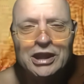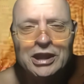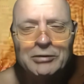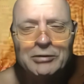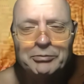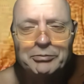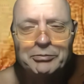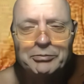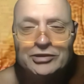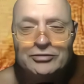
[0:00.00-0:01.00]
a big
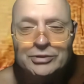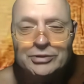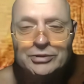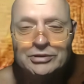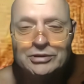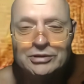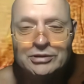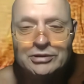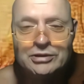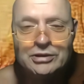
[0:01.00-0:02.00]
achievement.
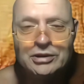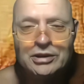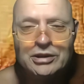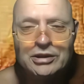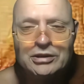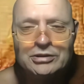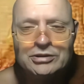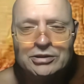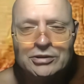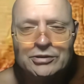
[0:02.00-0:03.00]

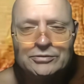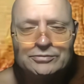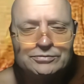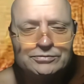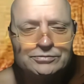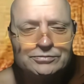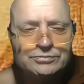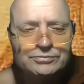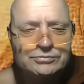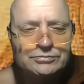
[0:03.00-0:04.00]
So,
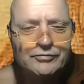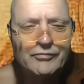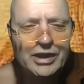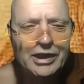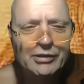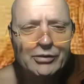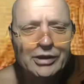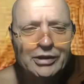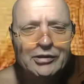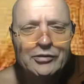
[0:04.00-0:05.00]
it,
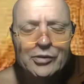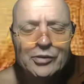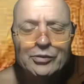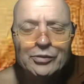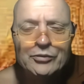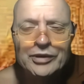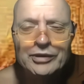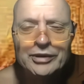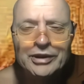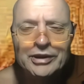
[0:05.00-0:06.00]
you know, we were all
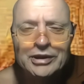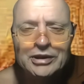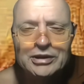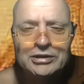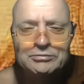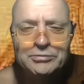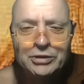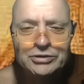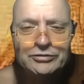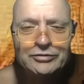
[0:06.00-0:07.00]
very
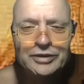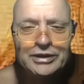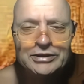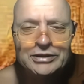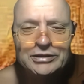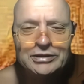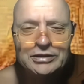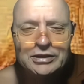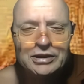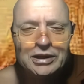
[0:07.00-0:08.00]
motivated
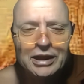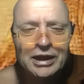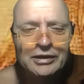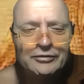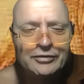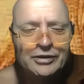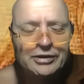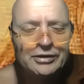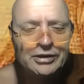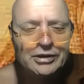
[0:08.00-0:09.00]
and
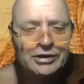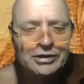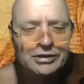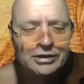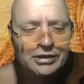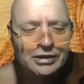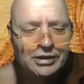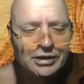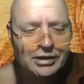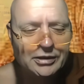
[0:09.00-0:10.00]
very
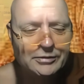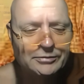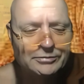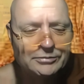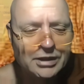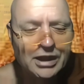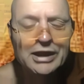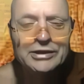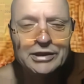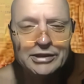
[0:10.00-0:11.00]
um,
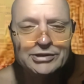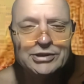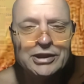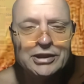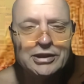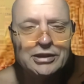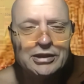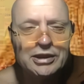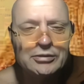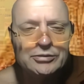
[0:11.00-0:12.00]
idealistic,
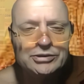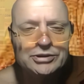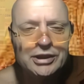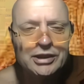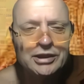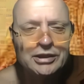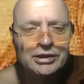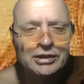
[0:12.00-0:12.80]
I would say.